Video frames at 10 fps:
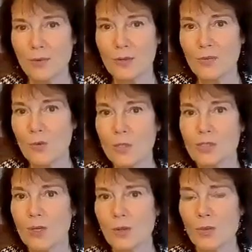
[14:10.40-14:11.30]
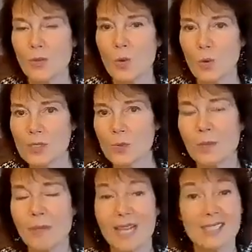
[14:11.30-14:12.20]
to file for divorce. The
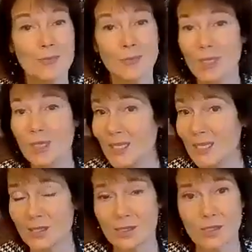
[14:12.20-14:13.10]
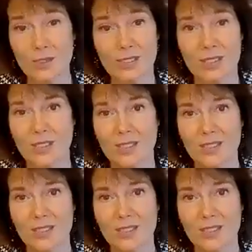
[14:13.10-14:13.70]
courts were backed up for years.